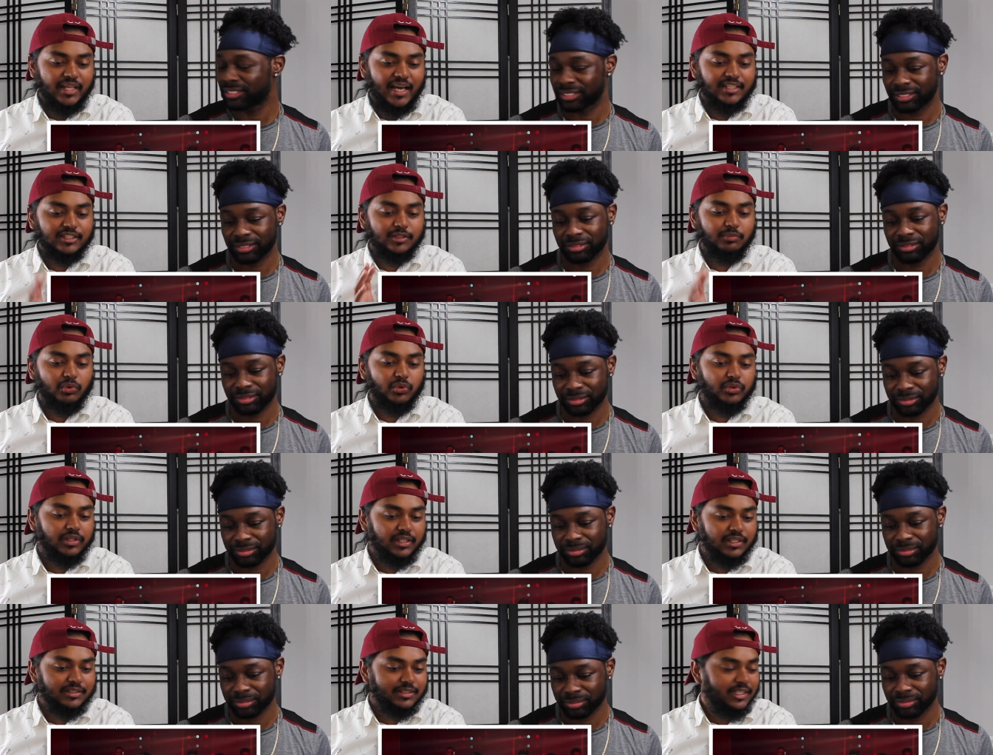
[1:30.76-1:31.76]
Speaker 1: that
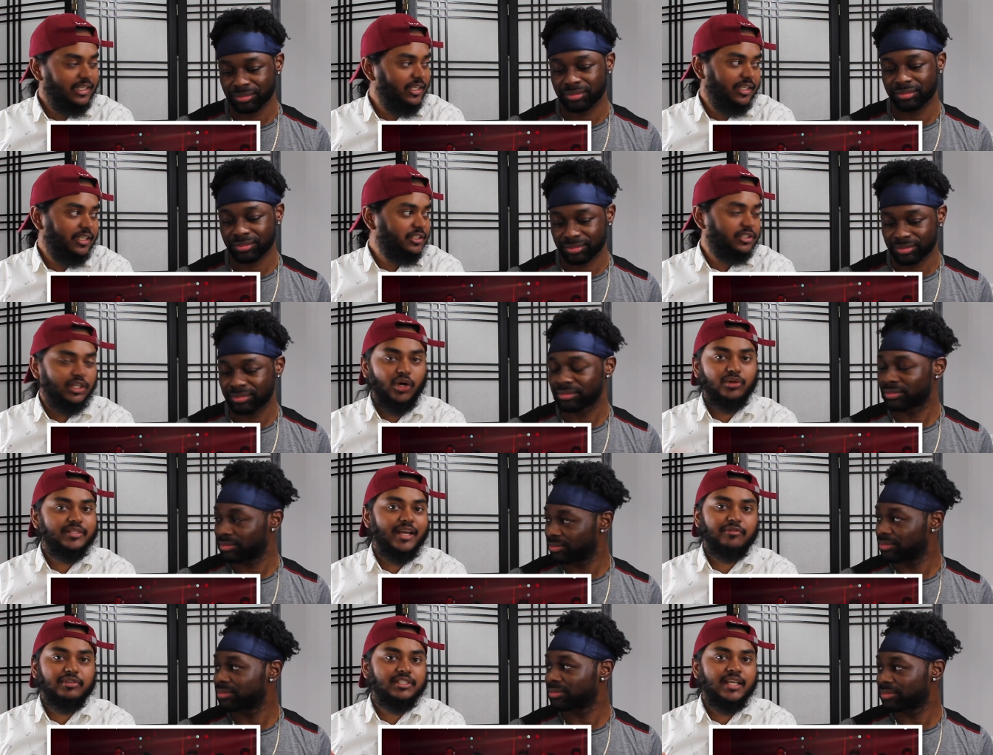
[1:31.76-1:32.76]
smoothness. It, it shows
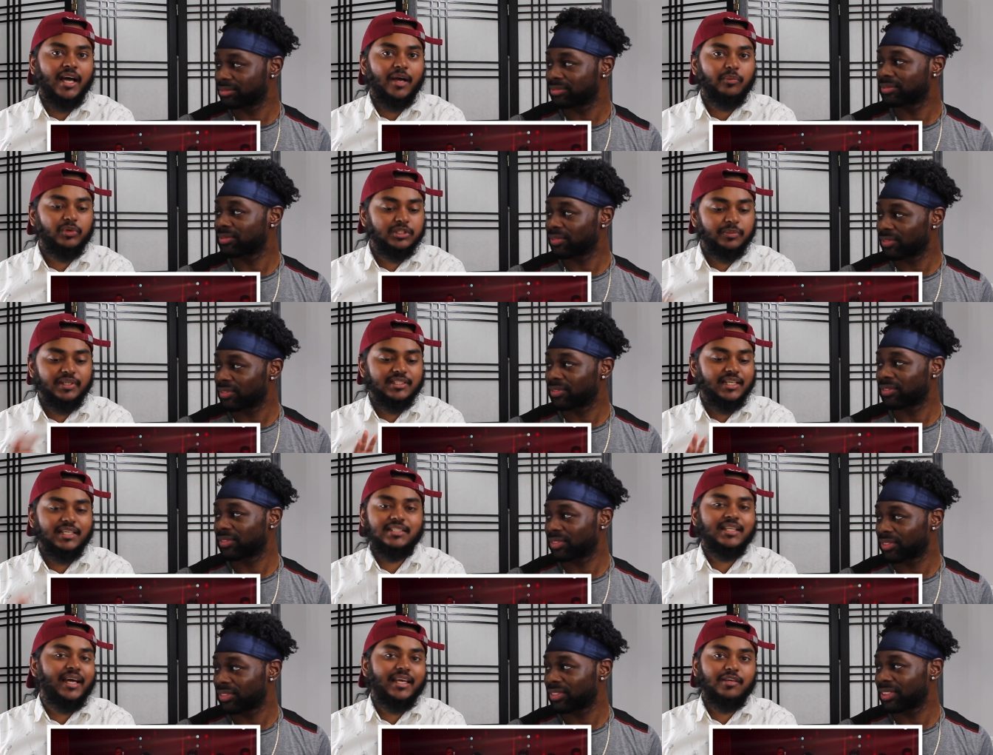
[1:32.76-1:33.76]
every time, which means that
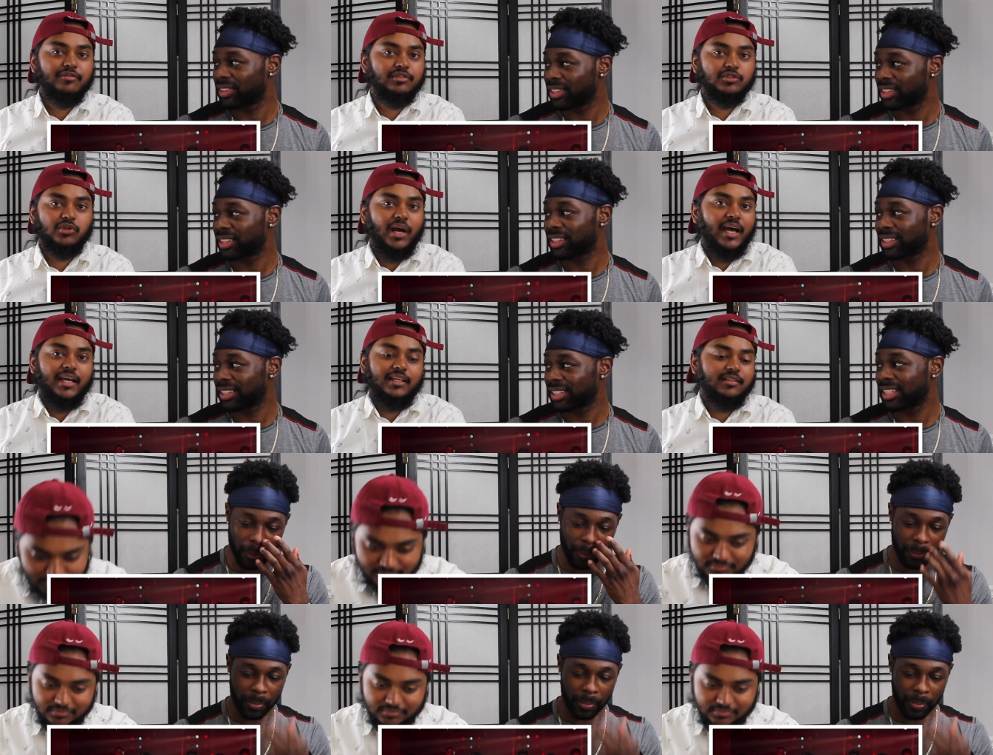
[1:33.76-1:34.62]
he's not even trying.